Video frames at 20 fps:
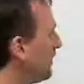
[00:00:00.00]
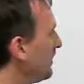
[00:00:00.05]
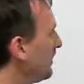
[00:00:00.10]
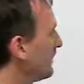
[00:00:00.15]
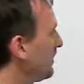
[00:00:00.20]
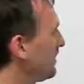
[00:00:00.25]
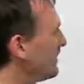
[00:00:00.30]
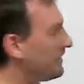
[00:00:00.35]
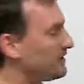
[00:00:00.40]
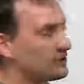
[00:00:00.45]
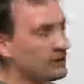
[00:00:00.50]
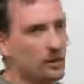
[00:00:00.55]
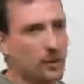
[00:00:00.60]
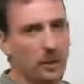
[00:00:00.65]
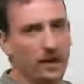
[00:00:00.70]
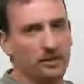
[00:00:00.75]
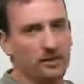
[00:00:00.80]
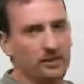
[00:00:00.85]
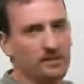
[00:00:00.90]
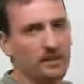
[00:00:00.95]
This is
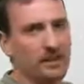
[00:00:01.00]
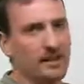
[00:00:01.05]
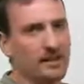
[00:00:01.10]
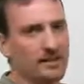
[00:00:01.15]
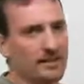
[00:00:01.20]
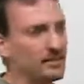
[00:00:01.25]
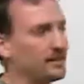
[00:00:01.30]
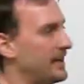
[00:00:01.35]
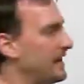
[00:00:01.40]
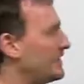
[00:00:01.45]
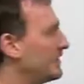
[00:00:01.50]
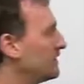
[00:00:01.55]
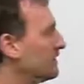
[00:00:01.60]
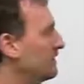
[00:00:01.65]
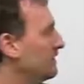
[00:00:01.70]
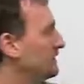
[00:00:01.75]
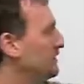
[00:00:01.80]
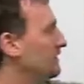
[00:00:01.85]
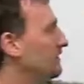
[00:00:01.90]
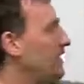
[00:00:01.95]
going to take the
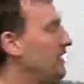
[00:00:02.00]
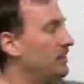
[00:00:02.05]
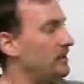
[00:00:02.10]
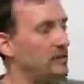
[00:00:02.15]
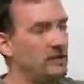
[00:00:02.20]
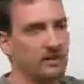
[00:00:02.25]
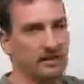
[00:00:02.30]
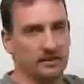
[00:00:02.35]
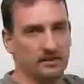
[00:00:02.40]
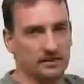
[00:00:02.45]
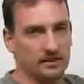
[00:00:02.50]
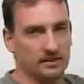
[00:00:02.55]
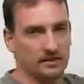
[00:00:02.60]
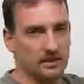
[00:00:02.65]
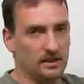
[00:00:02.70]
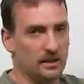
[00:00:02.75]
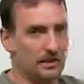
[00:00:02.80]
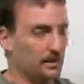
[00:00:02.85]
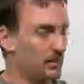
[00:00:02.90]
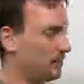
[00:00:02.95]
tense, not this.
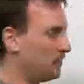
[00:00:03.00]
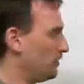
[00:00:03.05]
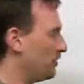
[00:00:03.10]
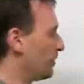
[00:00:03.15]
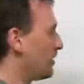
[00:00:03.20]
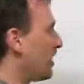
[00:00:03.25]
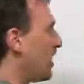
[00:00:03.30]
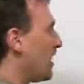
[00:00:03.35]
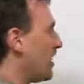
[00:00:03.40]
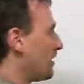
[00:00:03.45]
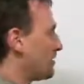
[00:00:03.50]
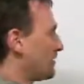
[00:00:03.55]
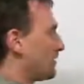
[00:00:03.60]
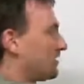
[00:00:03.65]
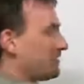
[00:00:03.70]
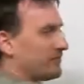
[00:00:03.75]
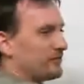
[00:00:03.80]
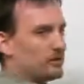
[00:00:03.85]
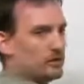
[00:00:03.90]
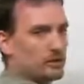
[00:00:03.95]
Your
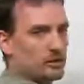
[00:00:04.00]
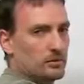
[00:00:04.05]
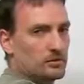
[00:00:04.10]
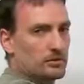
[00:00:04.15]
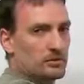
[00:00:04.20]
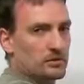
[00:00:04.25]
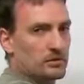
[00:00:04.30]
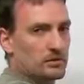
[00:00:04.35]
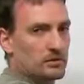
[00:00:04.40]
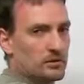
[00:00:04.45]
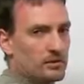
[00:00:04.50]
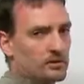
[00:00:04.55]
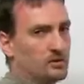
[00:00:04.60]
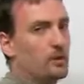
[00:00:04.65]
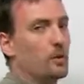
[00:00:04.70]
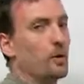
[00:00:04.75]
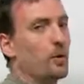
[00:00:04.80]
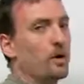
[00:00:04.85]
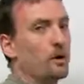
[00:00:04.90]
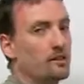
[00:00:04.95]
causative verb is
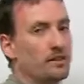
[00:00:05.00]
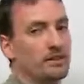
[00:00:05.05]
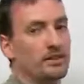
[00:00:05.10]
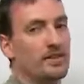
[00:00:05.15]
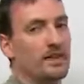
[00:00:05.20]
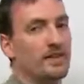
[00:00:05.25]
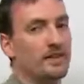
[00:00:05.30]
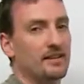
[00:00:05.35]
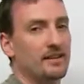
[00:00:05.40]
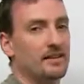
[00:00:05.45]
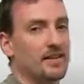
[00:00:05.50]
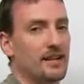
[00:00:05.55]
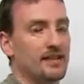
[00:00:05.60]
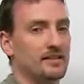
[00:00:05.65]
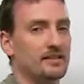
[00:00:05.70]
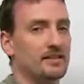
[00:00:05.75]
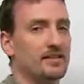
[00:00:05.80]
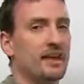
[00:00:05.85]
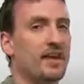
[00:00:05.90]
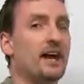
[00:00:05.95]
going to take the
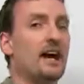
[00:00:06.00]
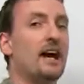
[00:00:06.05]
tense.